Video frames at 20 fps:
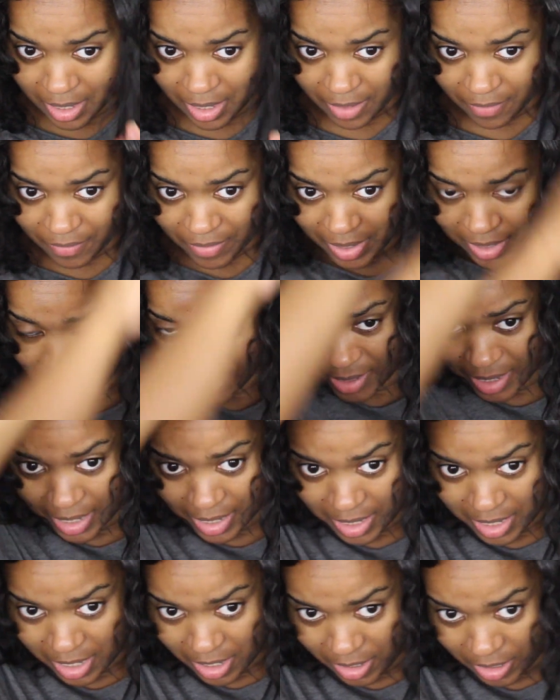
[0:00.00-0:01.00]
If I
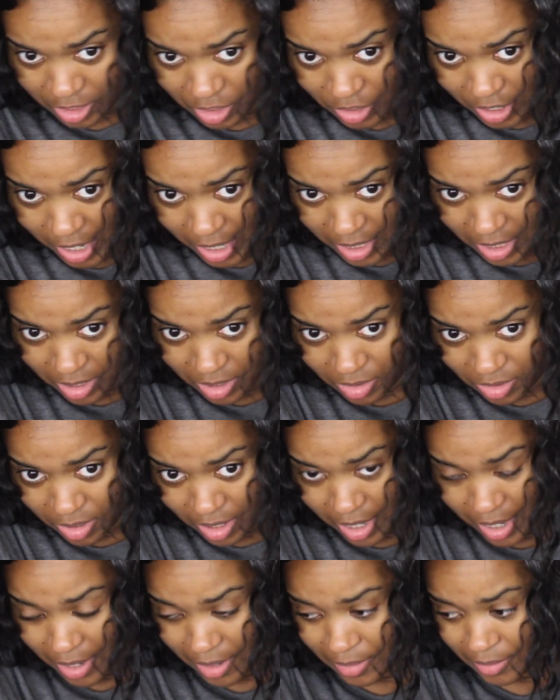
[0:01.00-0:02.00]
sat here and tried to do
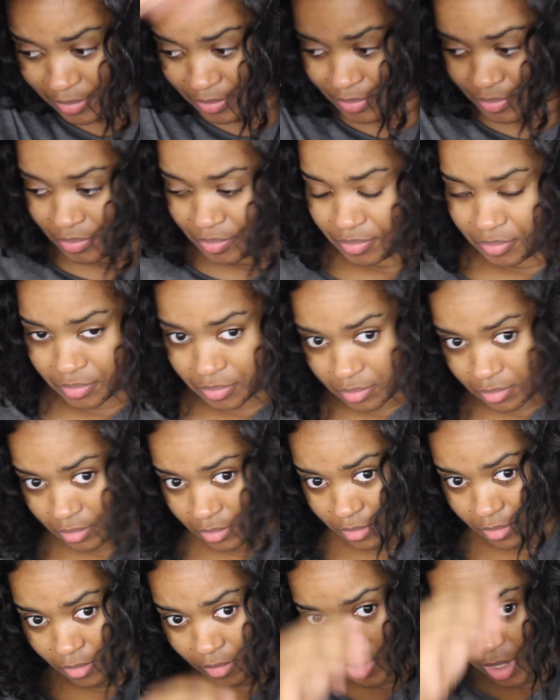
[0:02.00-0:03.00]

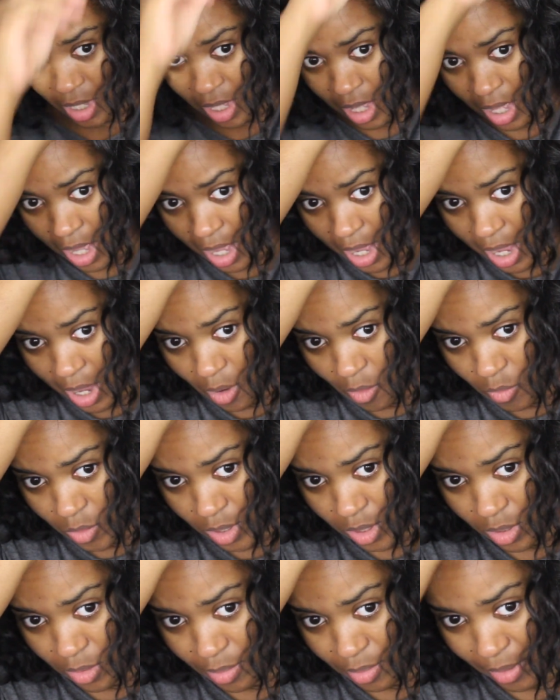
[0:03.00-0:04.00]
that, I
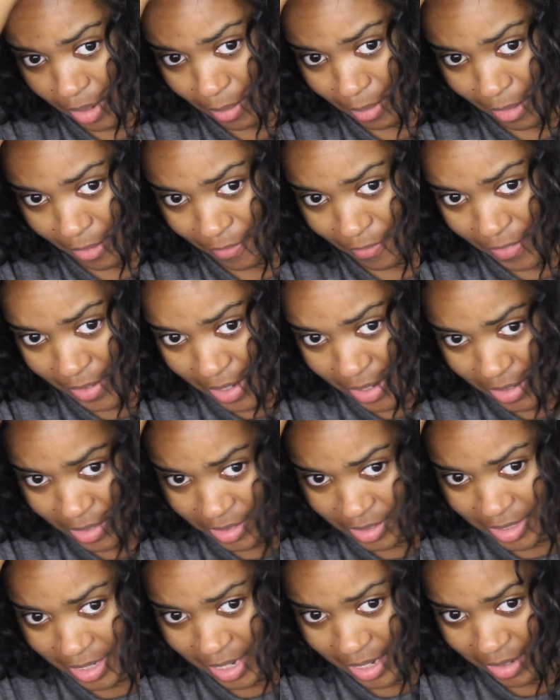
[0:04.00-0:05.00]
will bring my
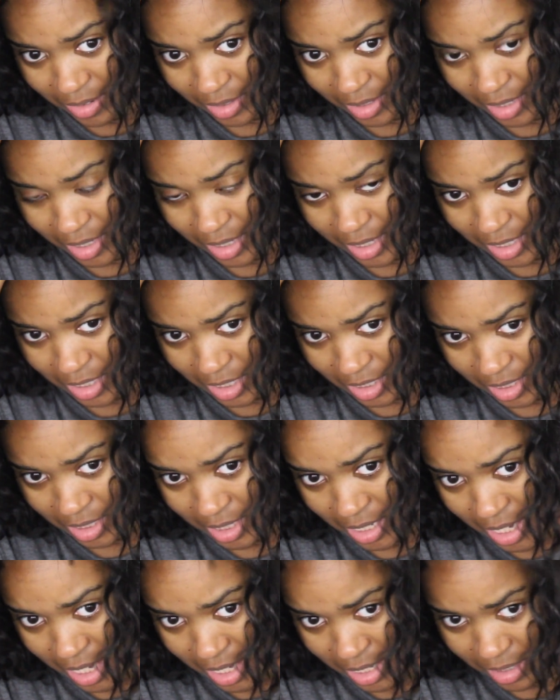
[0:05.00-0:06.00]
fingers down it and just
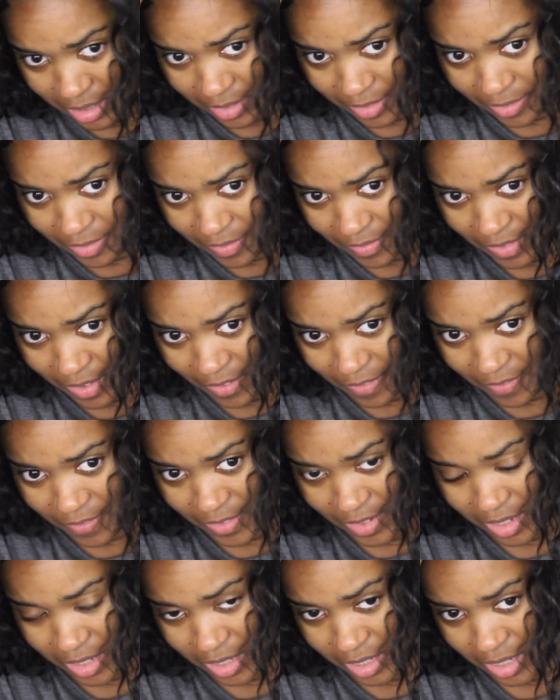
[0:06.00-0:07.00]
kind of, if I
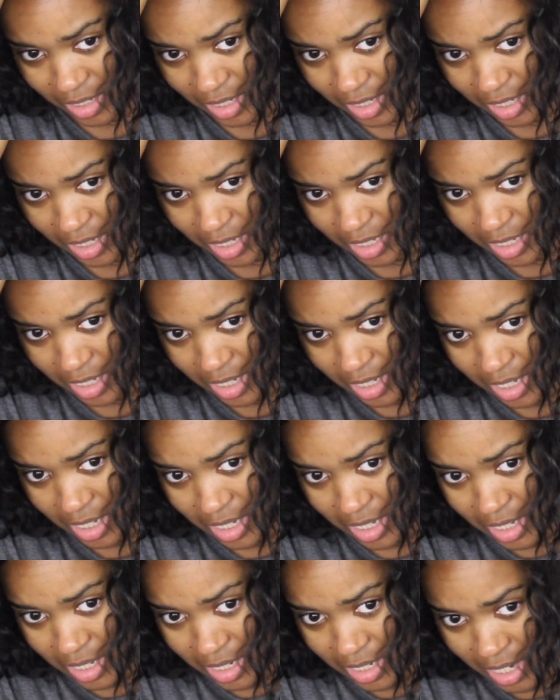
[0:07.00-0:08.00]
feel any
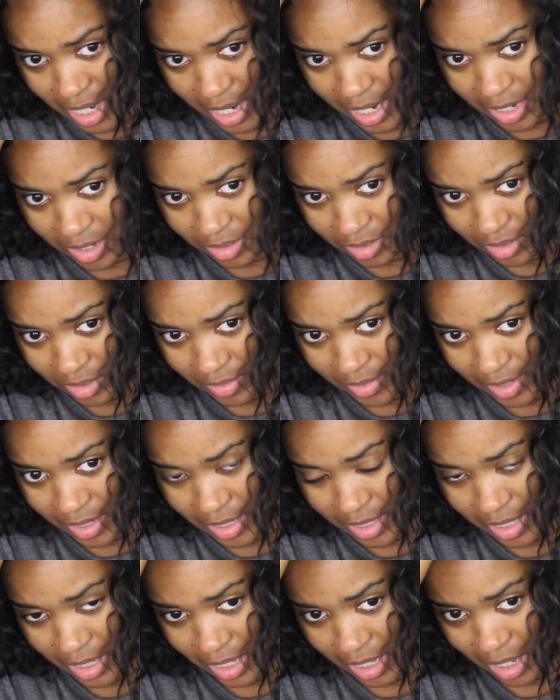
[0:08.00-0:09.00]
tangles or
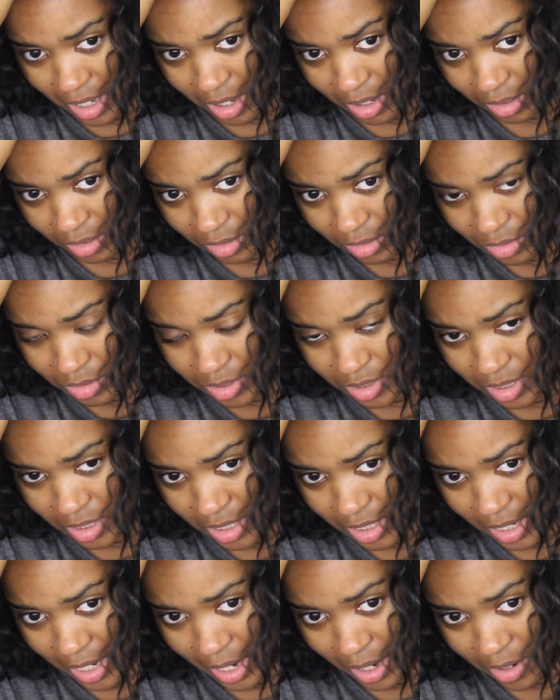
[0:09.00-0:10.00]
anything, I'll
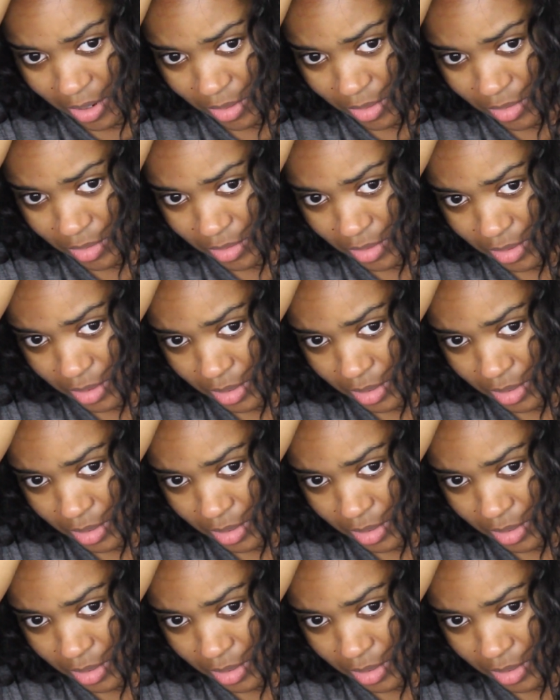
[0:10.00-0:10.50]
loosen it out.